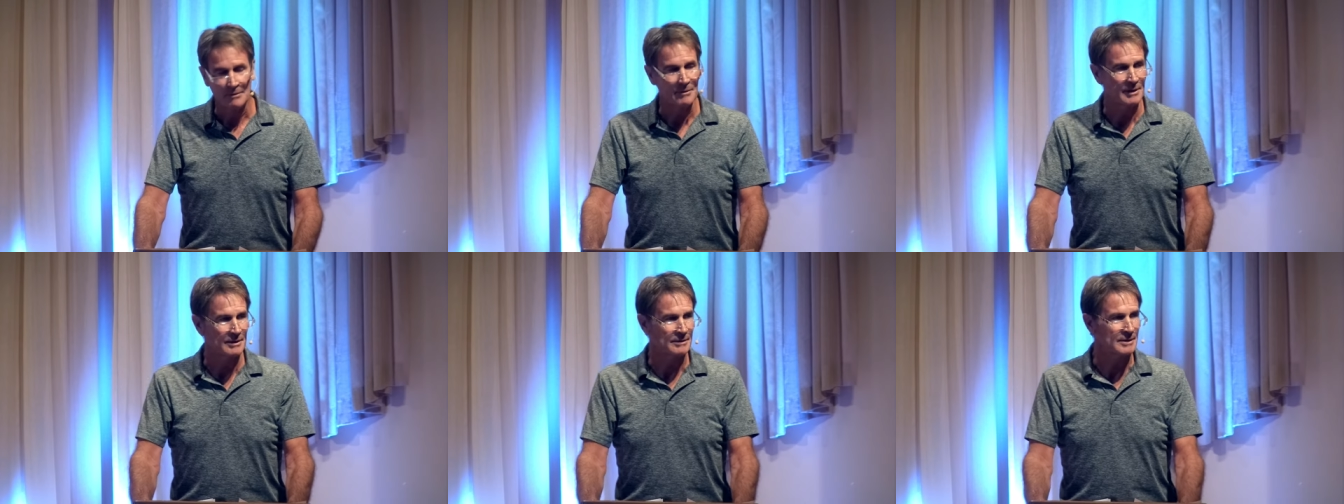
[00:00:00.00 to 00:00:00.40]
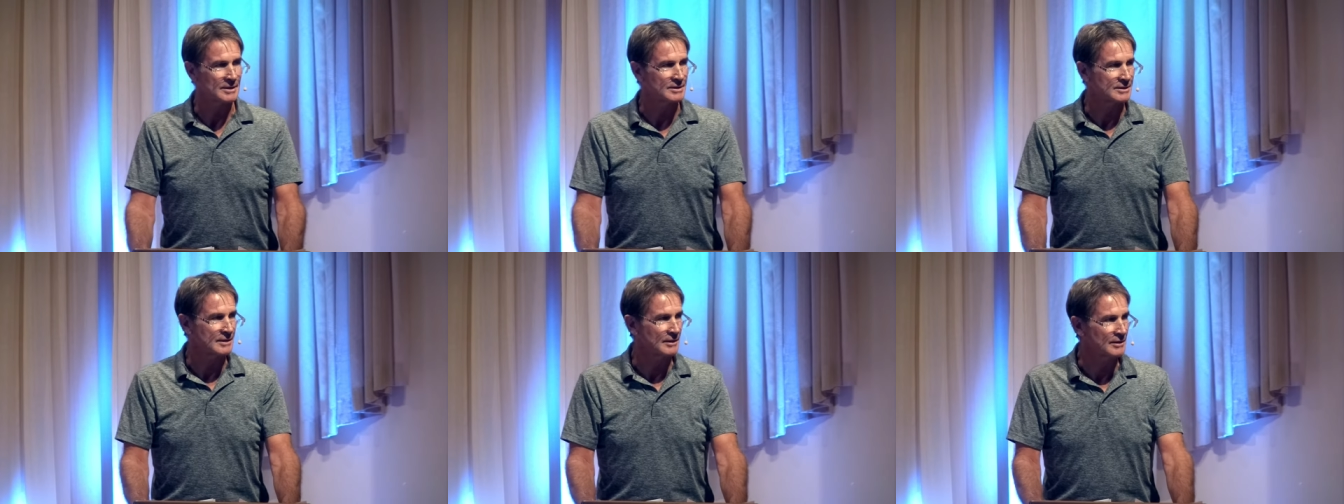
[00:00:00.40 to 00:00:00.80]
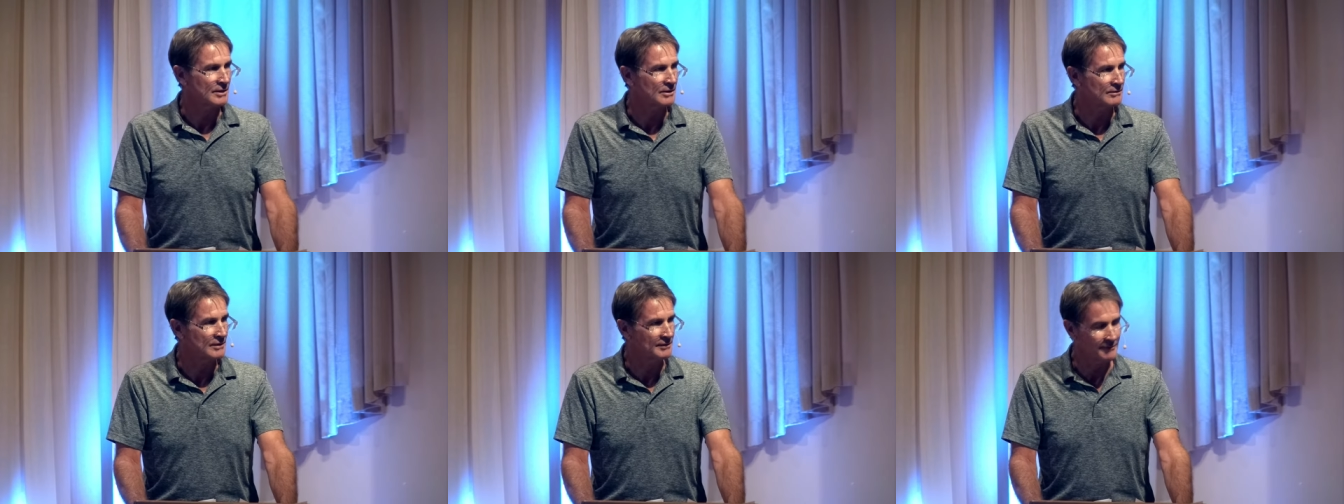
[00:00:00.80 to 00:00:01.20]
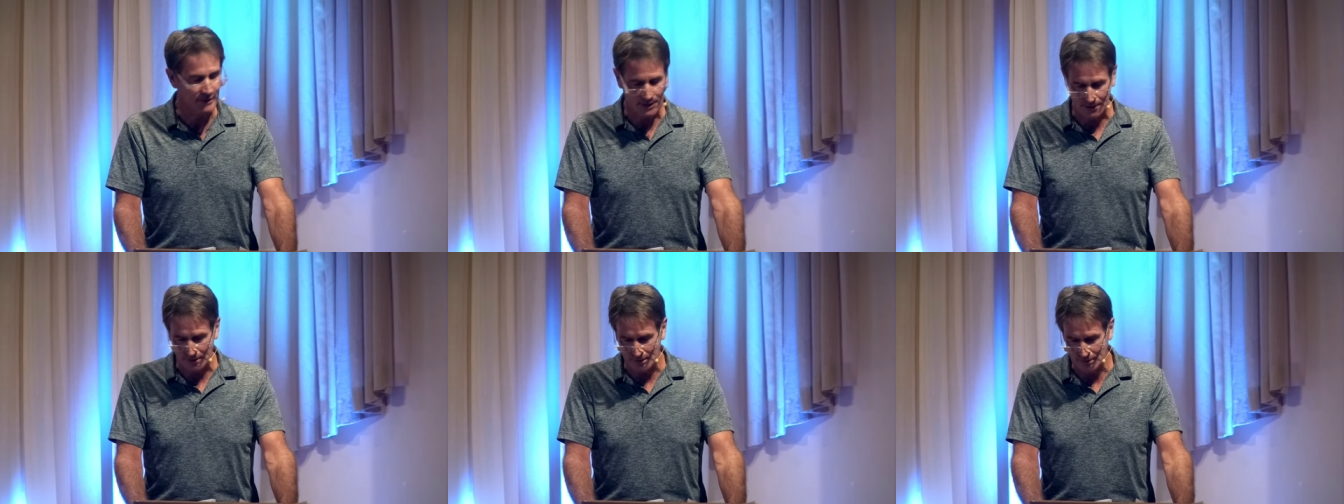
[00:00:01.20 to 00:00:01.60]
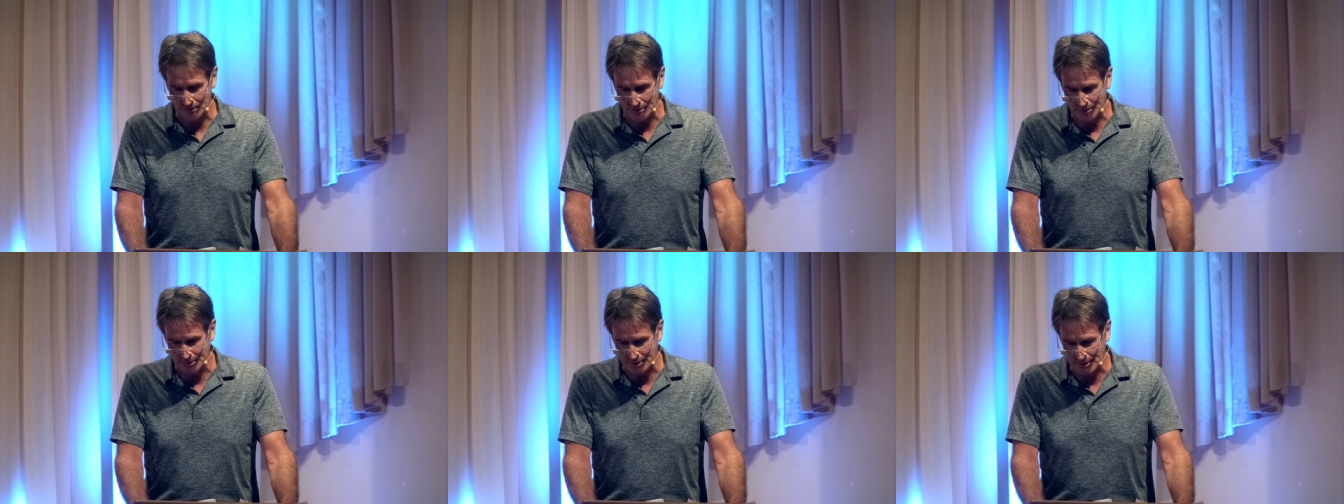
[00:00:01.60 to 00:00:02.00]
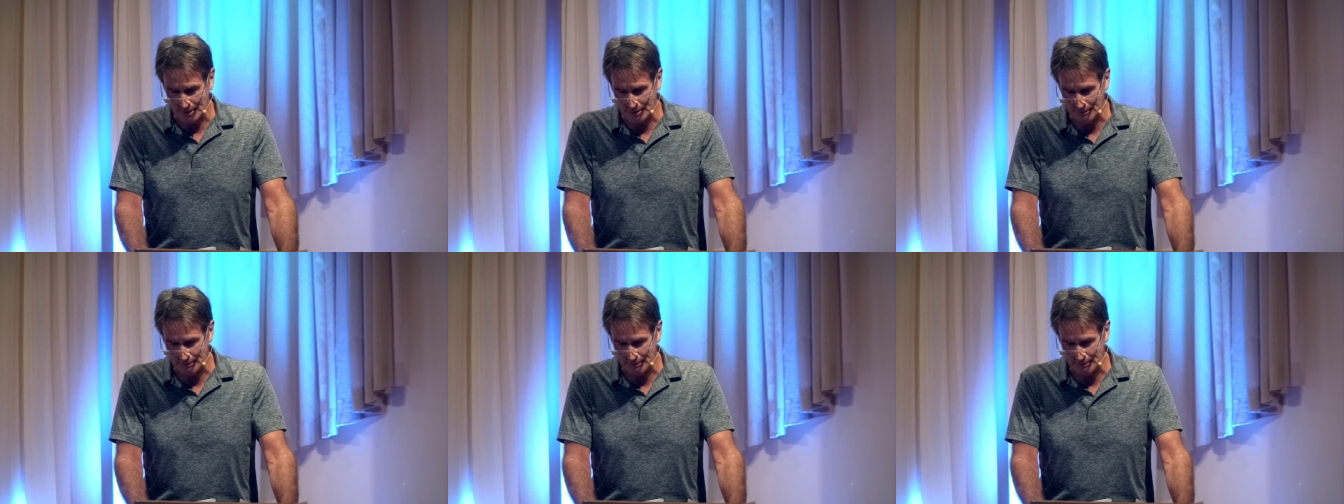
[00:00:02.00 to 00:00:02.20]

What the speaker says: Whether it's the horrific news